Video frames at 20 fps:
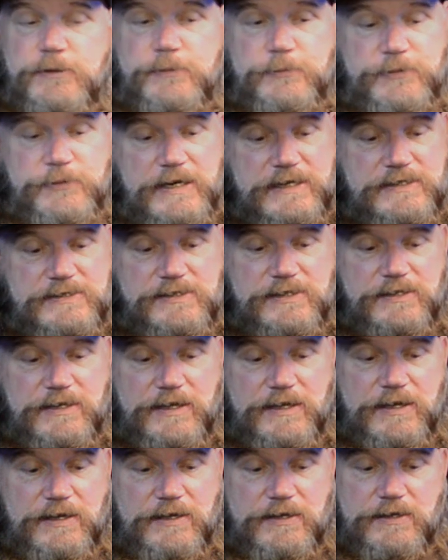impressed.
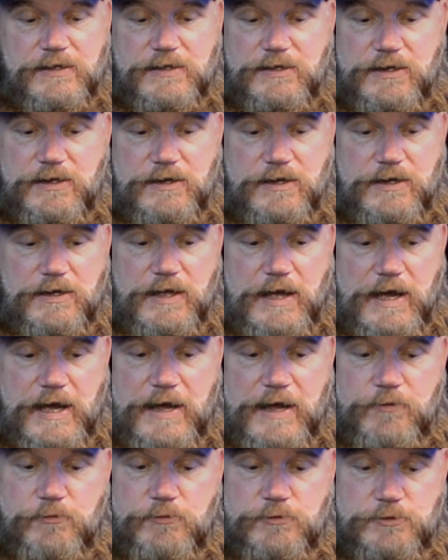You know,
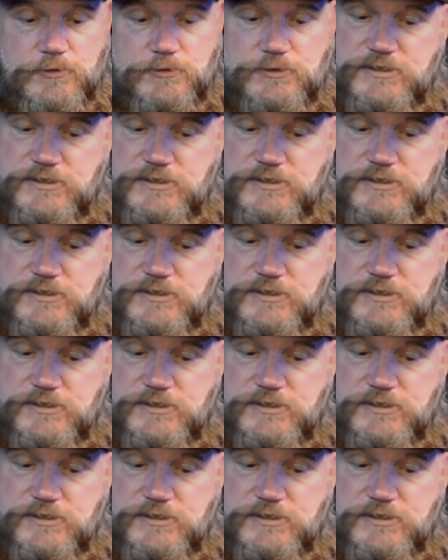I will